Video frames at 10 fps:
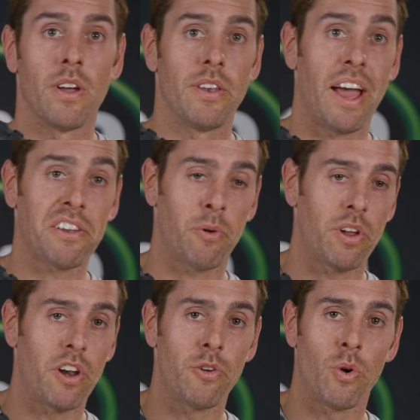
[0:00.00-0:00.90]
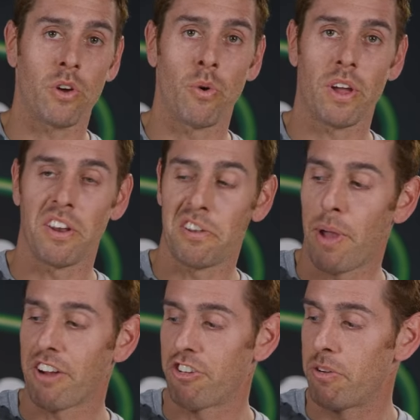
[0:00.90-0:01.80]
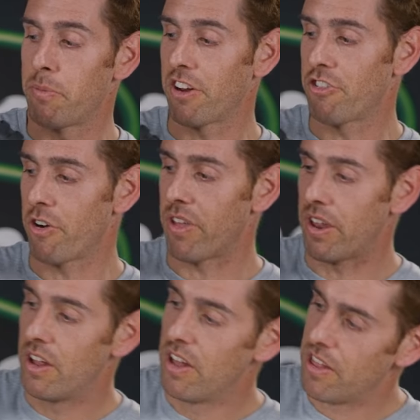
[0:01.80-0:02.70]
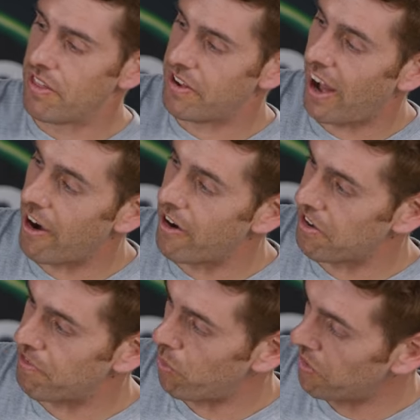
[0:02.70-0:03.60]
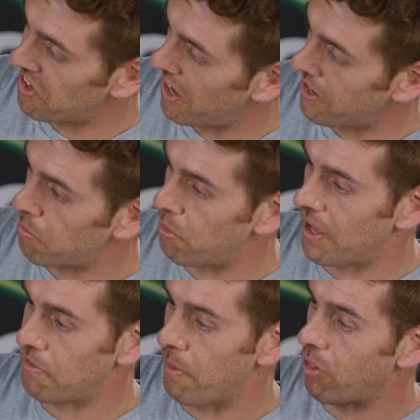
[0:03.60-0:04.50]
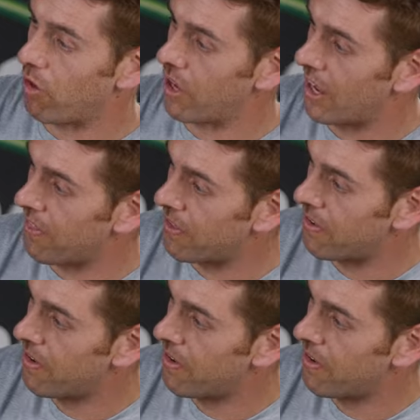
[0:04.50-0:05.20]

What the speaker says: Next, we're gonna do a quick inspection to make sure that the tire has fully set into place by looking at the